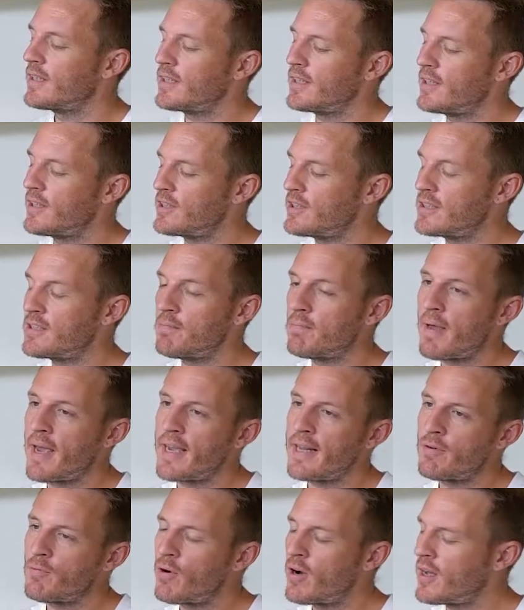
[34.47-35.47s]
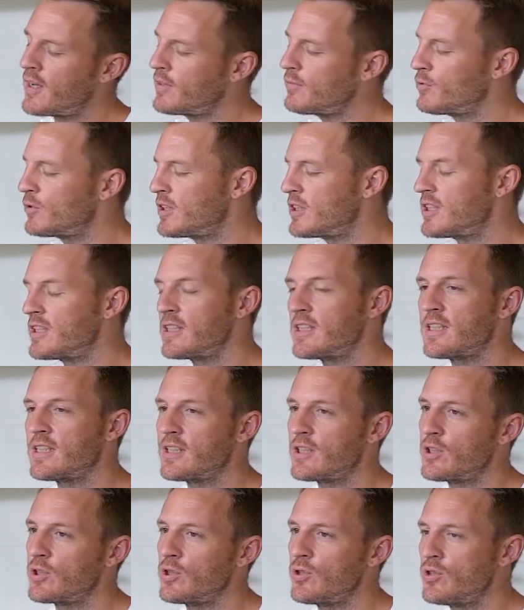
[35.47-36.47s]
Here's the main one, which is the
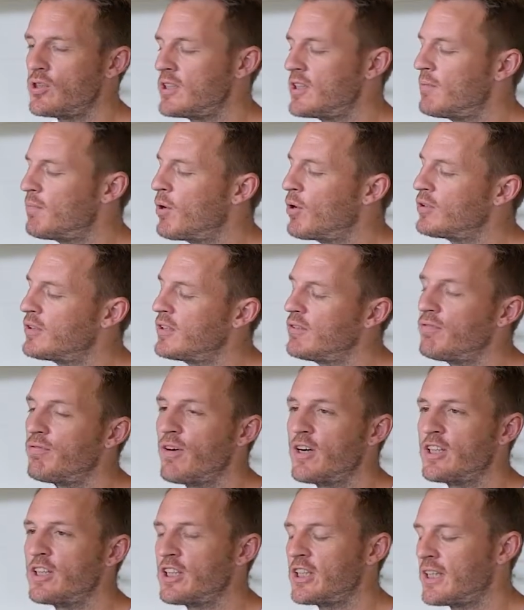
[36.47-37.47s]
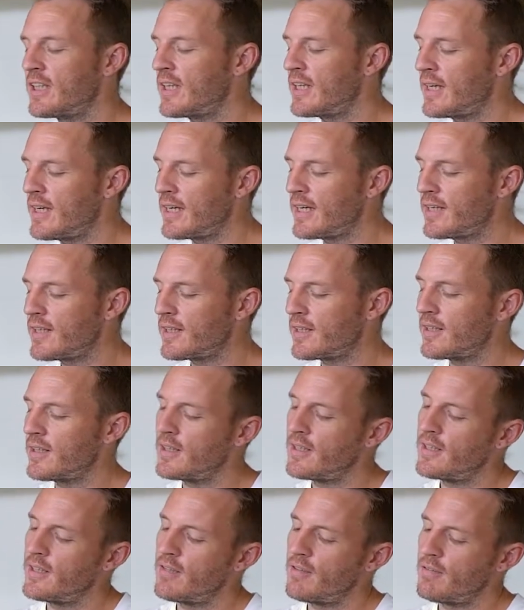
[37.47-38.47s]
SKUZEE multifunction lid.
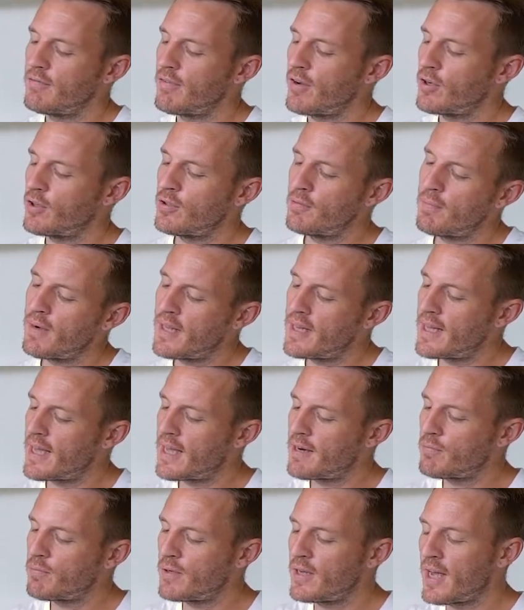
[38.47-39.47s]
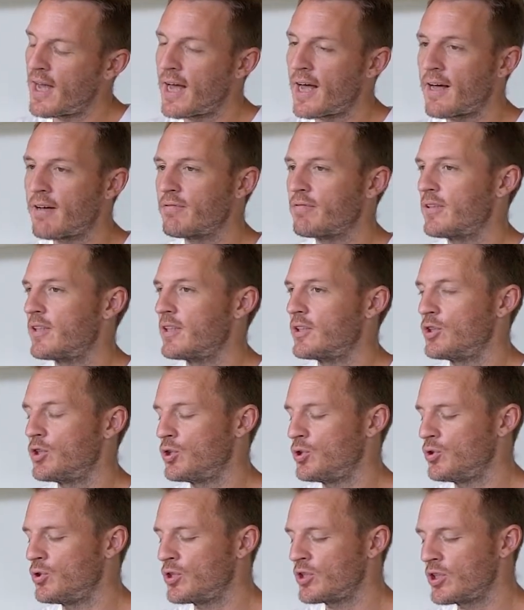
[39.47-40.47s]
Followed by that we have the
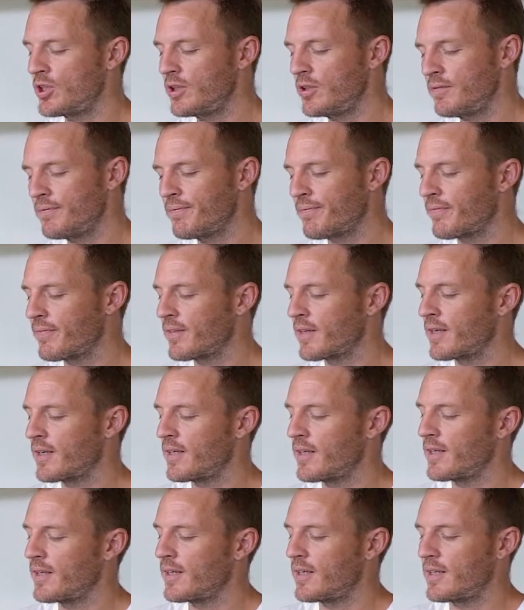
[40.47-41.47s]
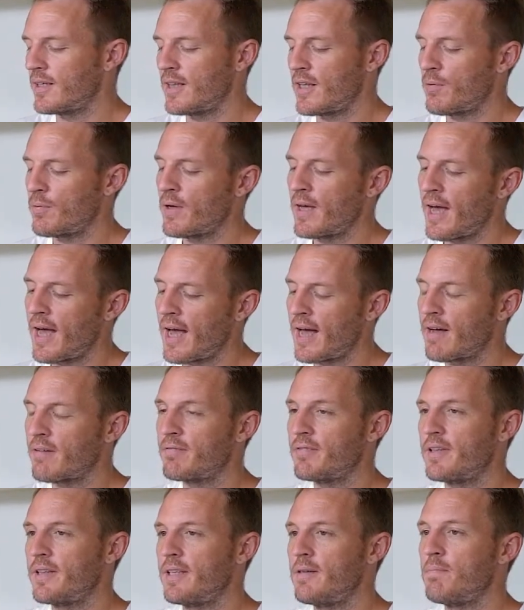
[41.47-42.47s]
juicer. Then we
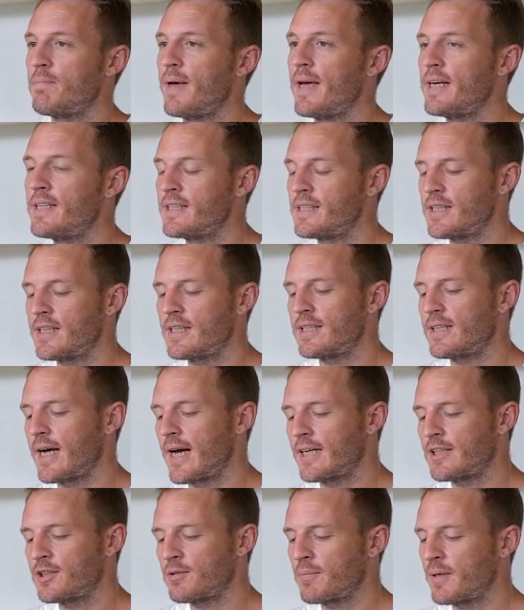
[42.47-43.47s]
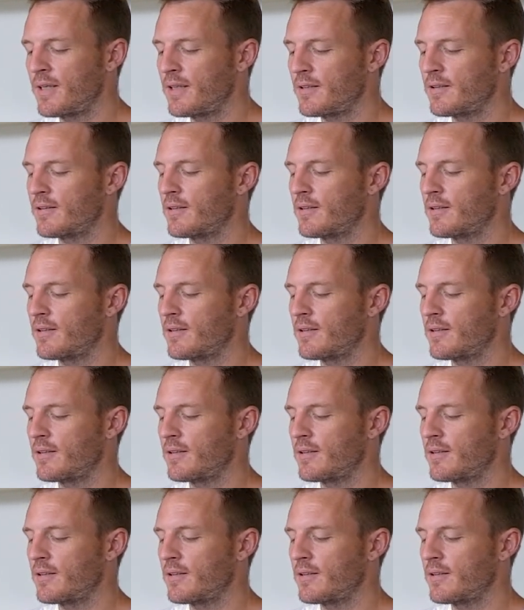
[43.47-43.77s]
have the base attachment,